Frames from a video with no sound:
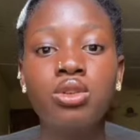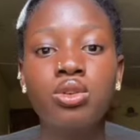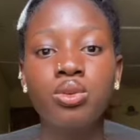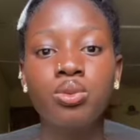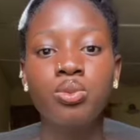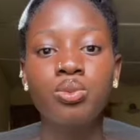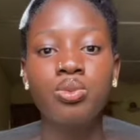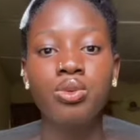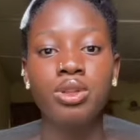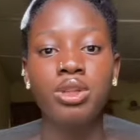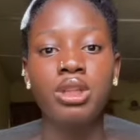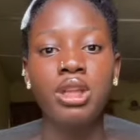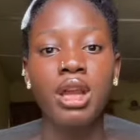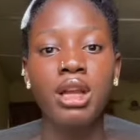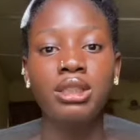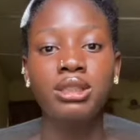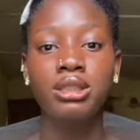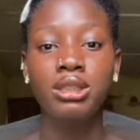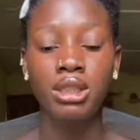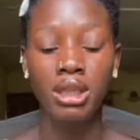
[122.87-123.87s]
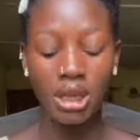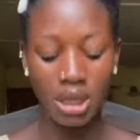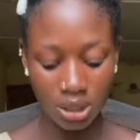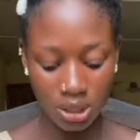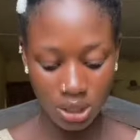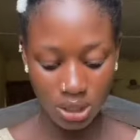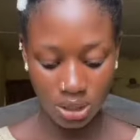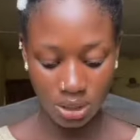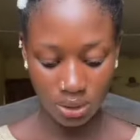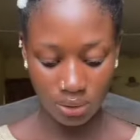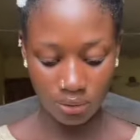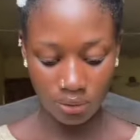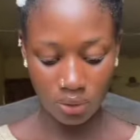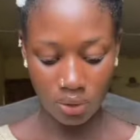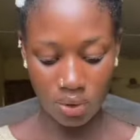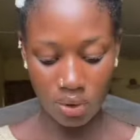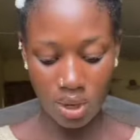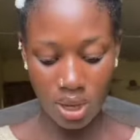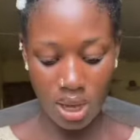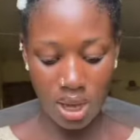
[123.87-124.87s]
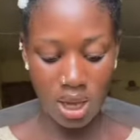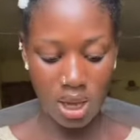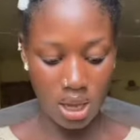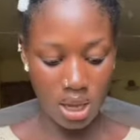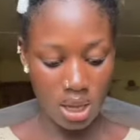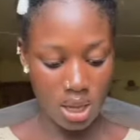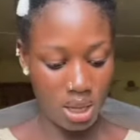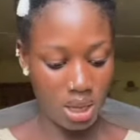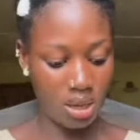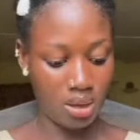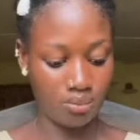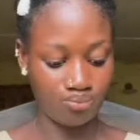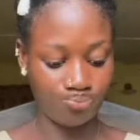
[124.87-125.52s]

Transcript: to protect the edges of your hair.